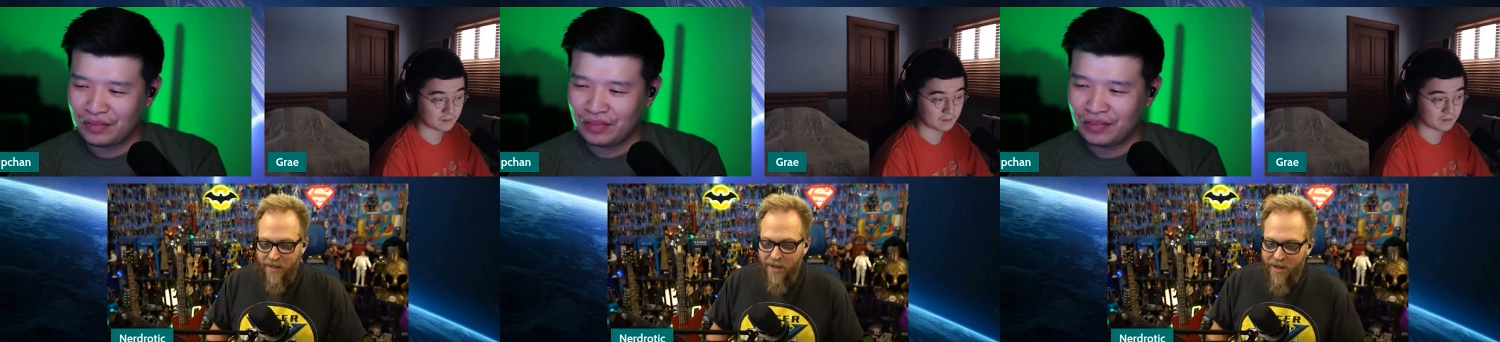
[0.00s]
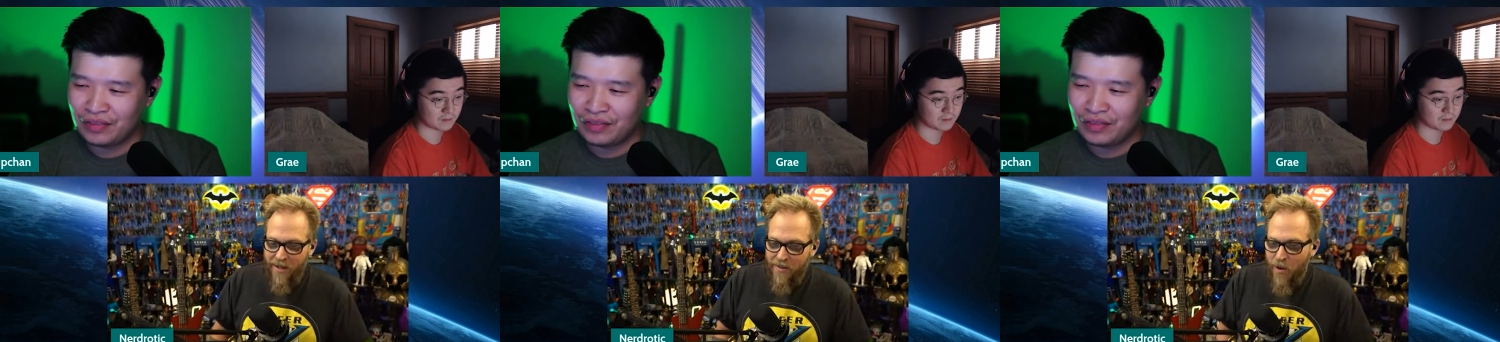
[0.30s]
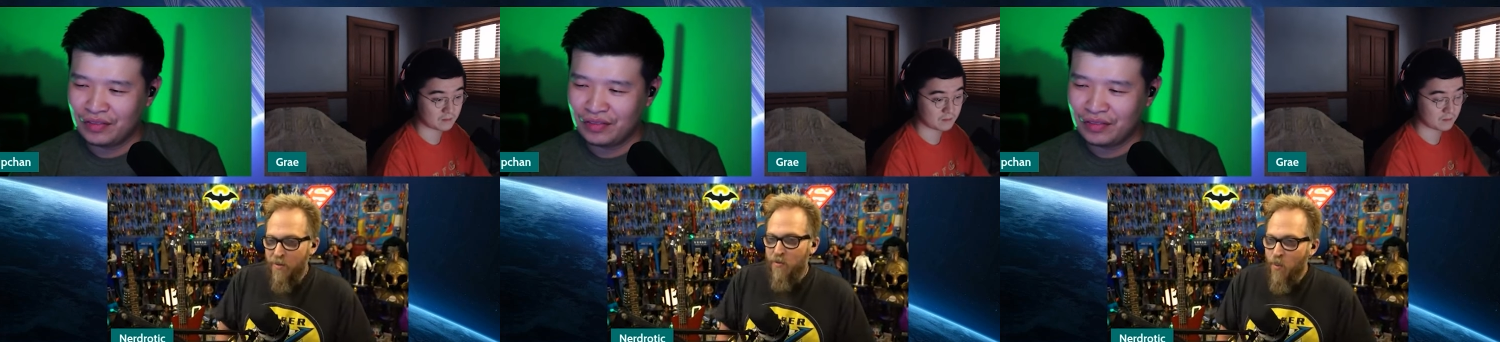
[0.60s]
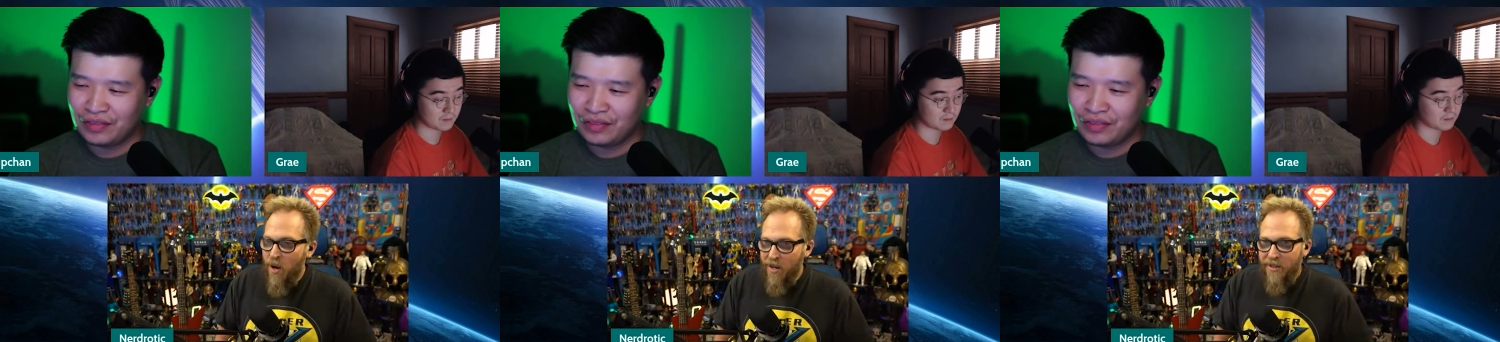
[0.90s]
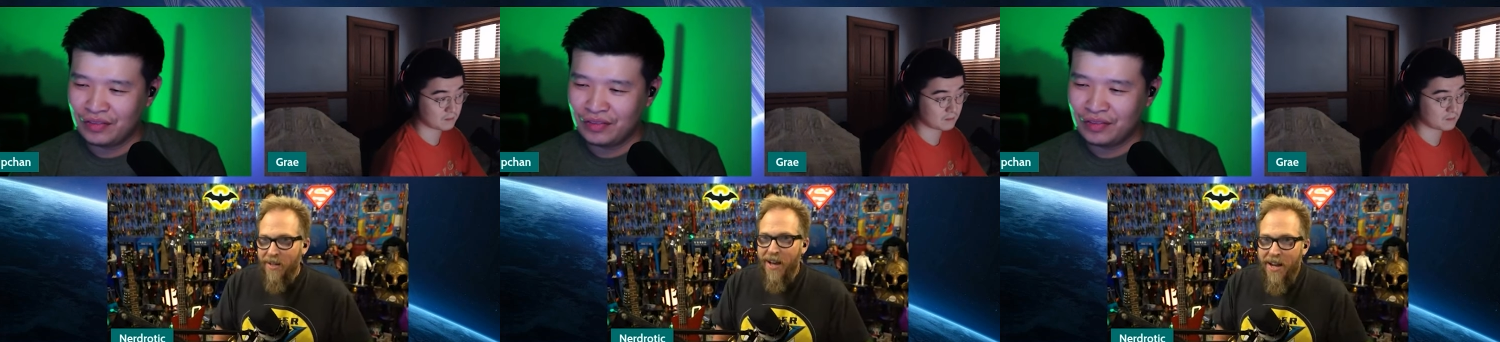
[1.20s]
Speaker 1: Uh, well, for one,
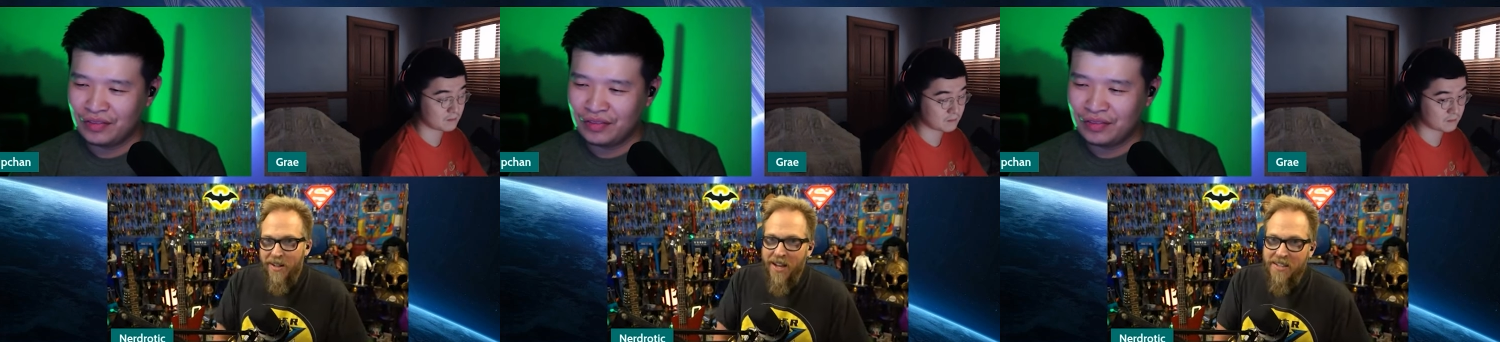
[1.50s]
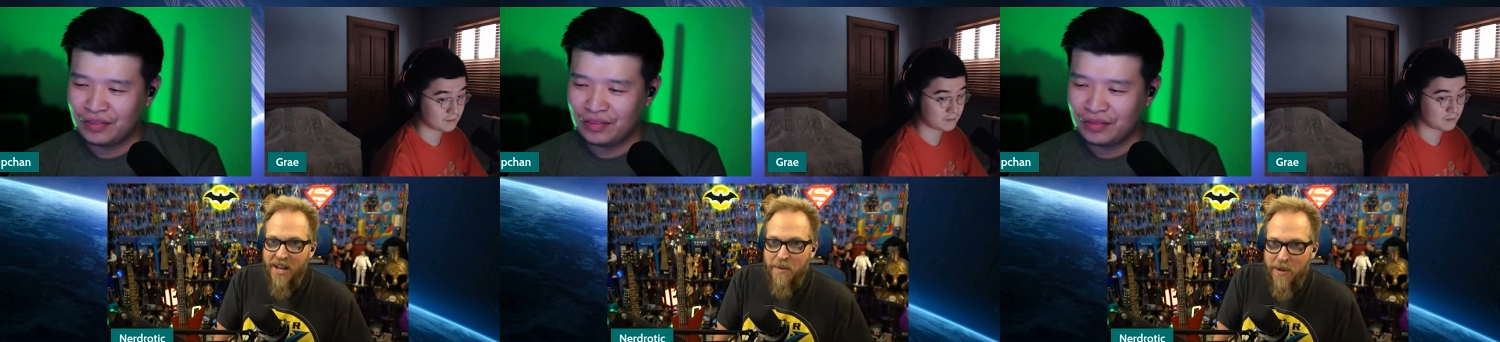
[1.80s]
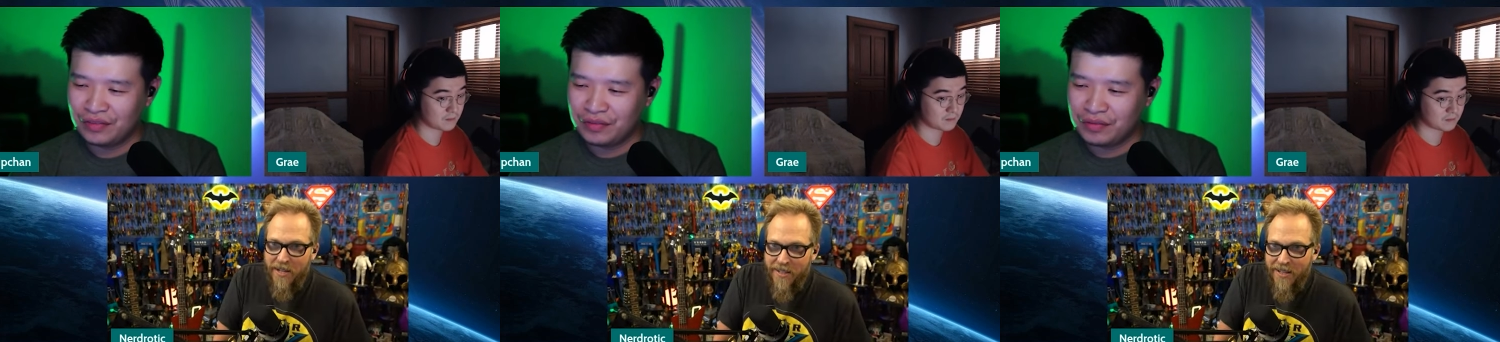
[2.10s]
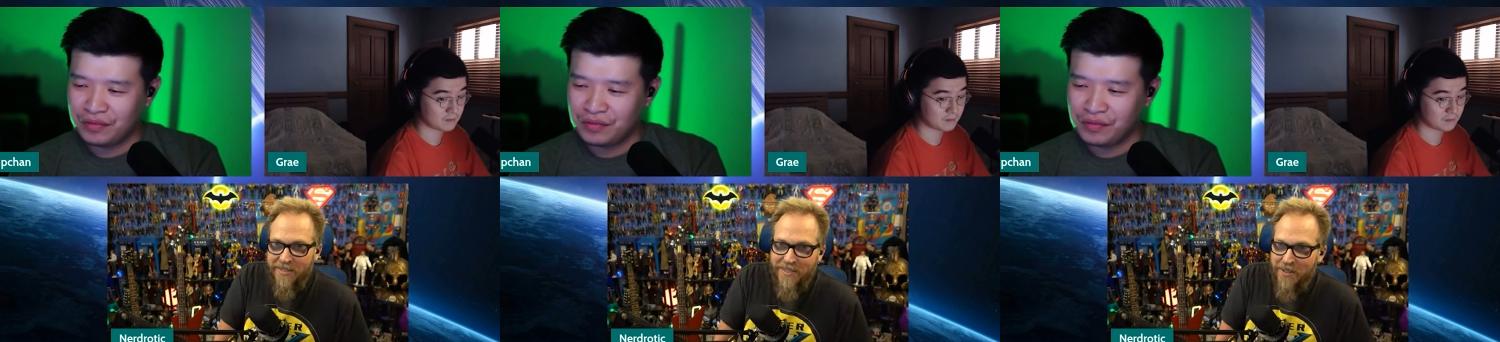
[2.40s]
I had a lot of time back then.